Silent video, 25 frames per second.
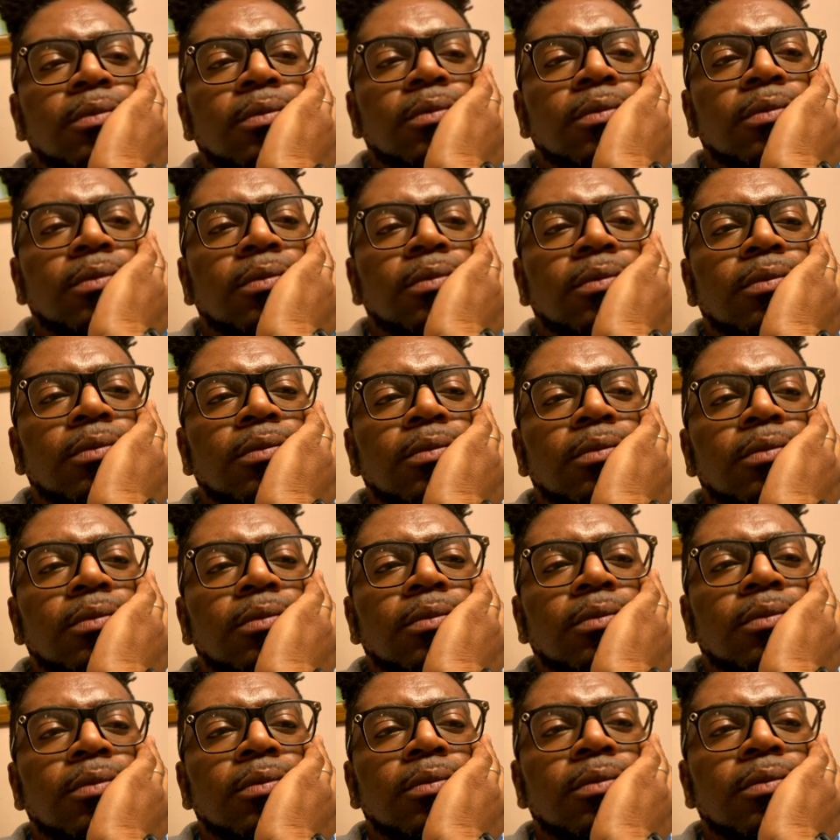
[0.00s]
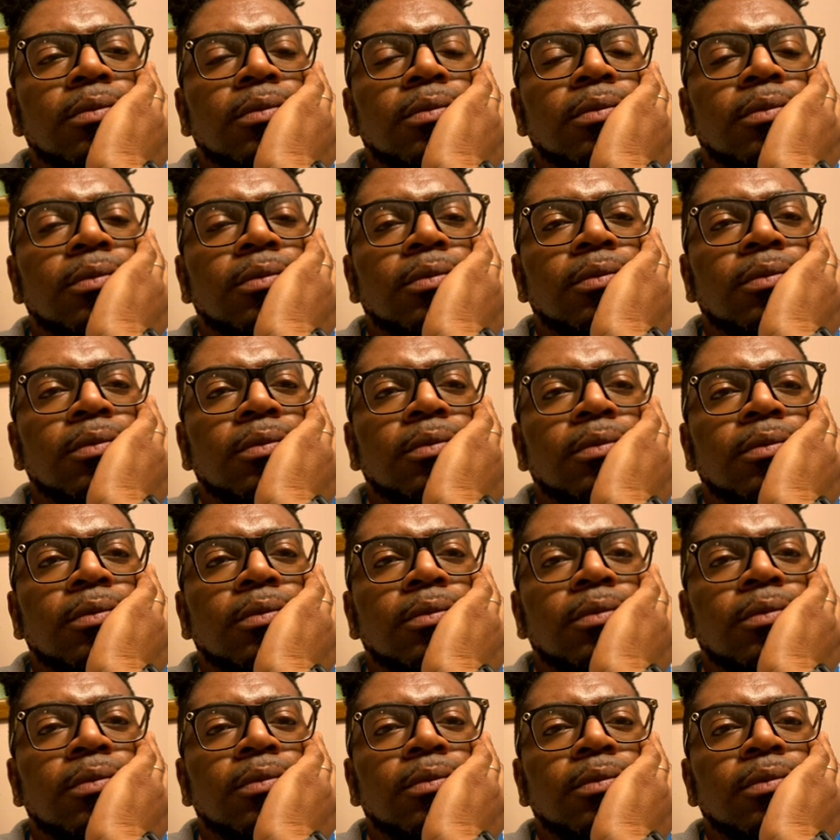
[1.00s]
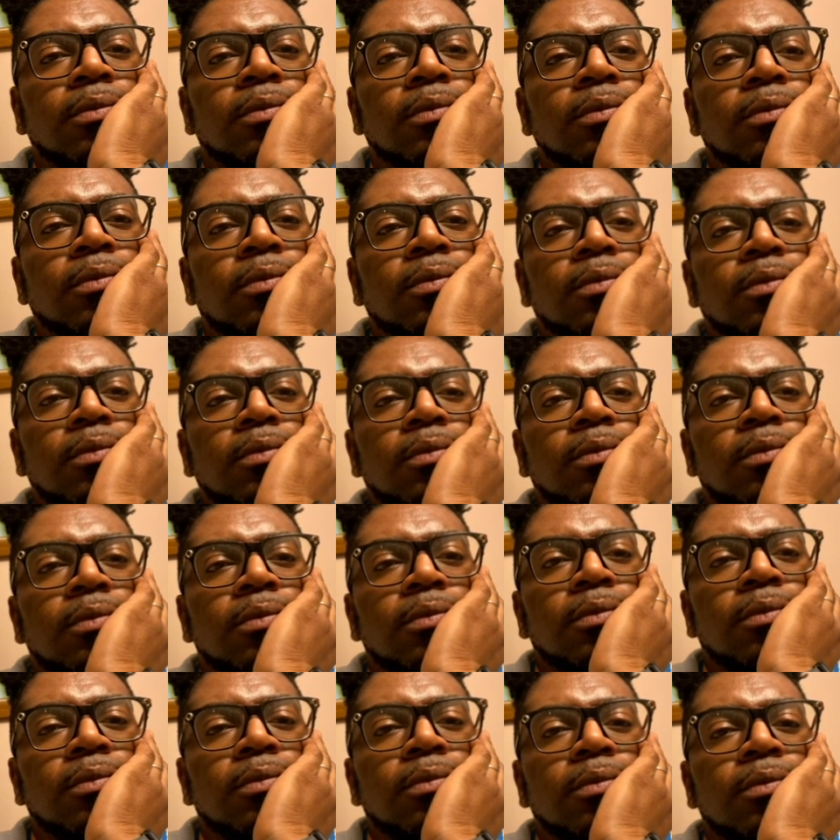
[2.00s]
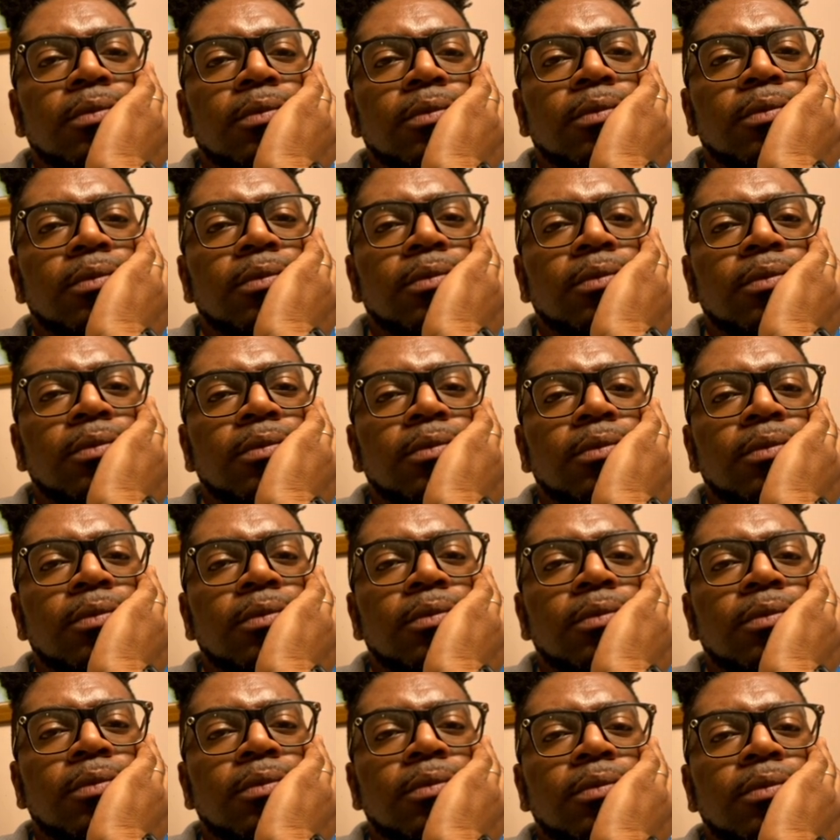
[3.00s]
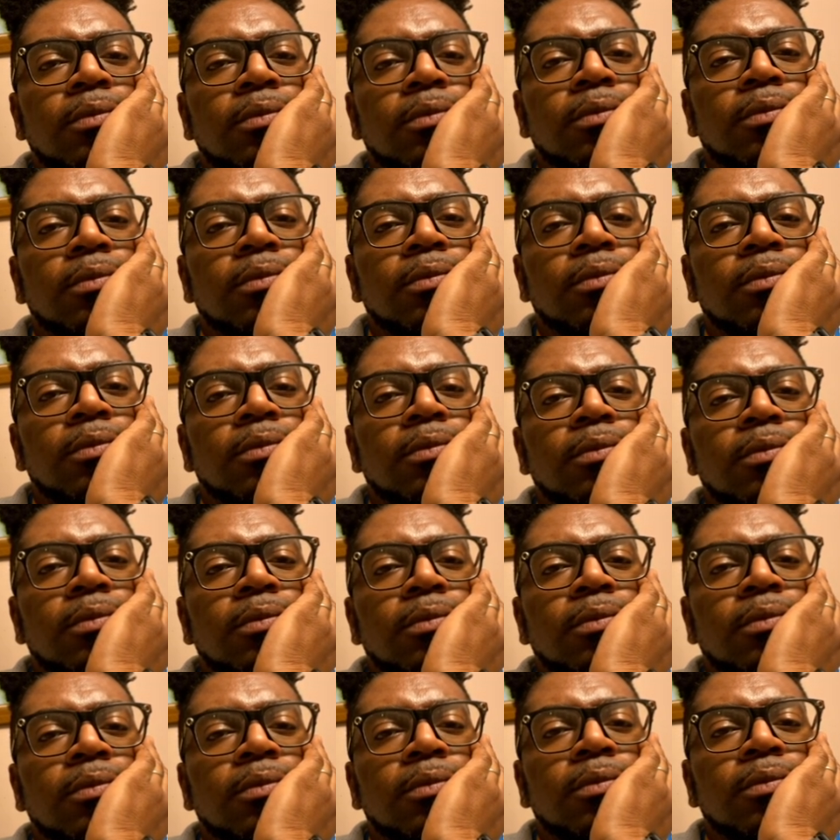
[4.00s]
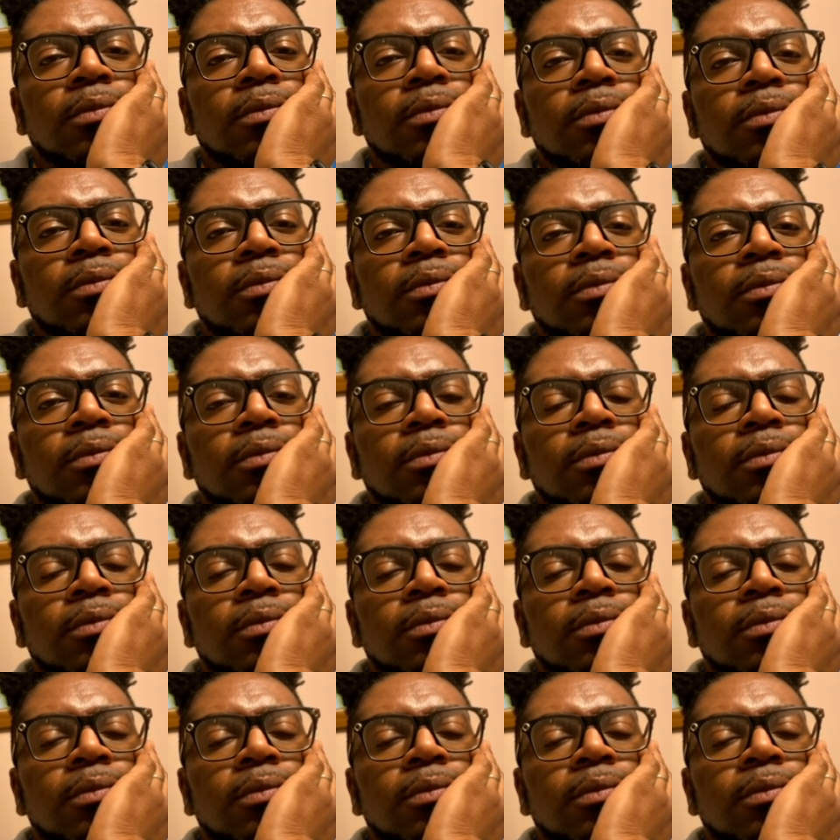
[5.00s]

[no speech]